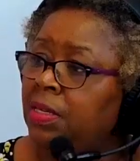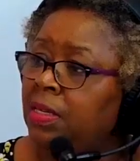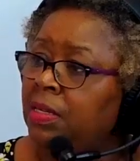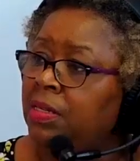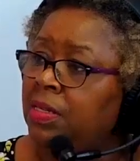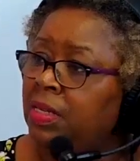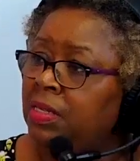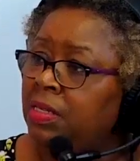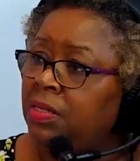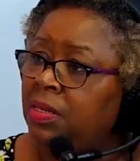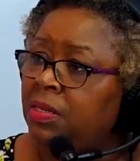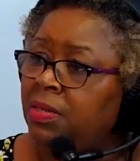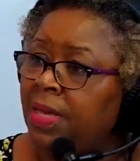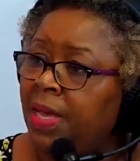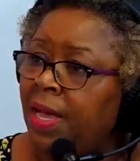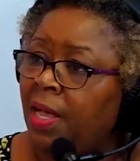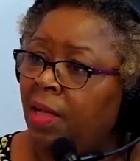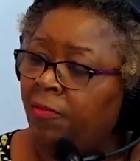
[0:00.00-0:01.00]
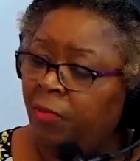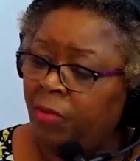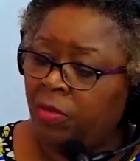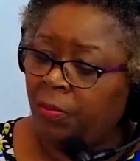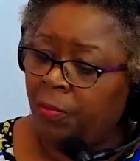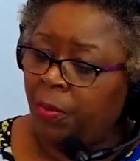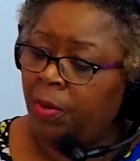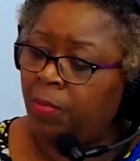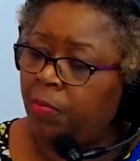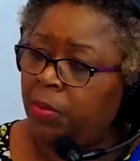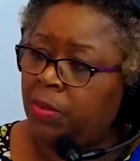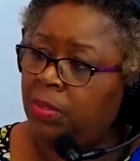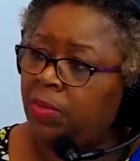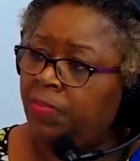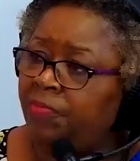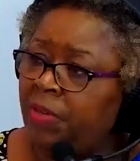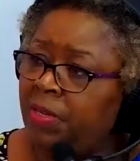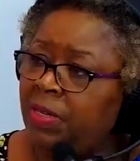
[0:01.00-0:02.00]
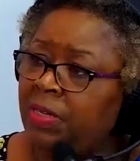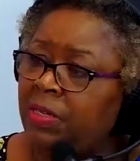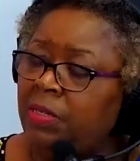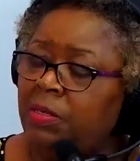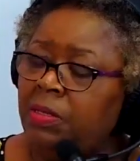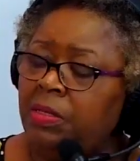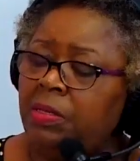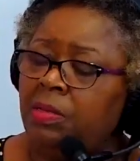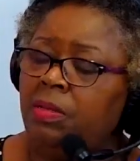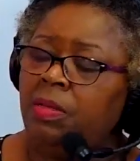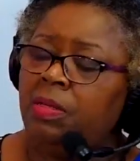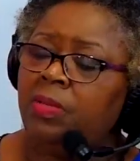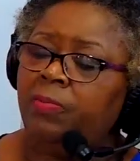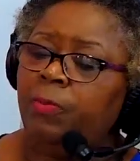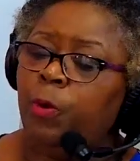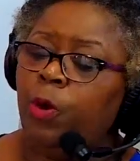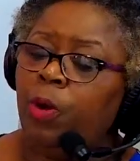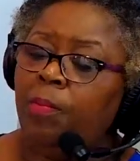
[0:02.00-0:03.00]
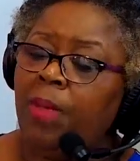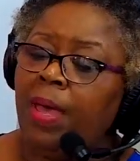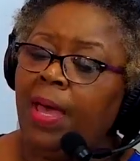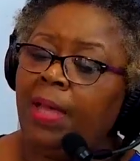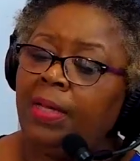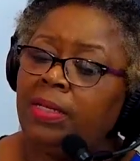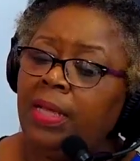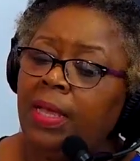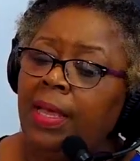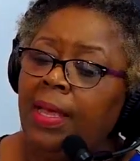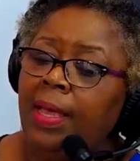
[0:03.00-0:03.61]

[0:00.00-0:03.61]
condensed it down for the purpose of fitting into this format,